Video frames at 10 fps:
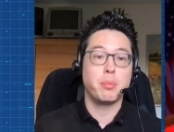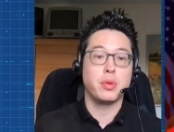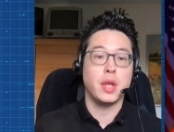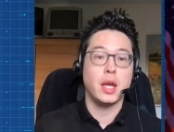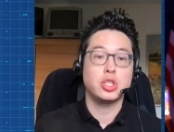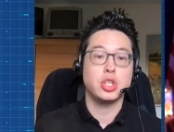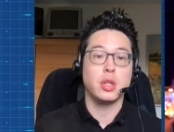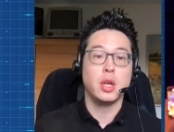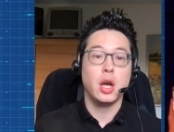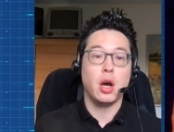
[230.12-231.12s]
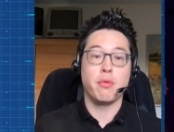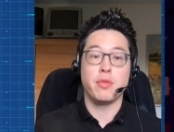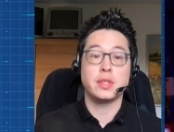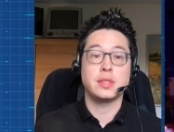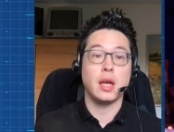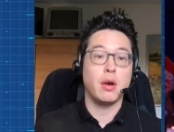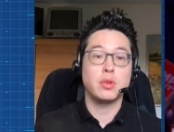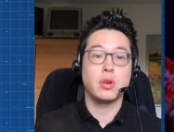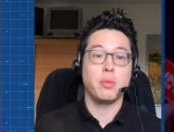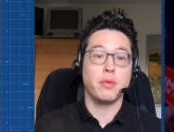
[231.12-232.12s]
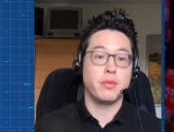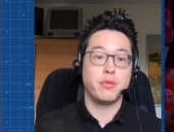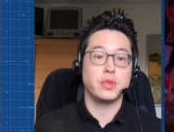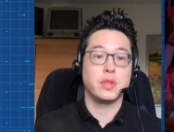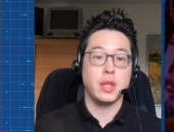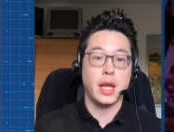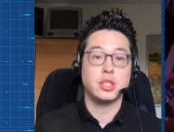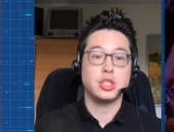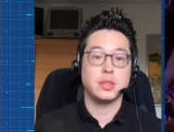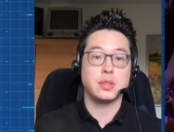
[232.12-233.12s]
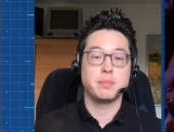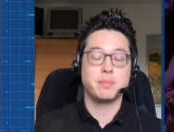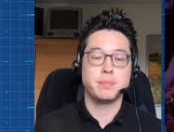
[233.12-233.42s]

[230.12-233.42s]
the potential of this outcome of the further elections.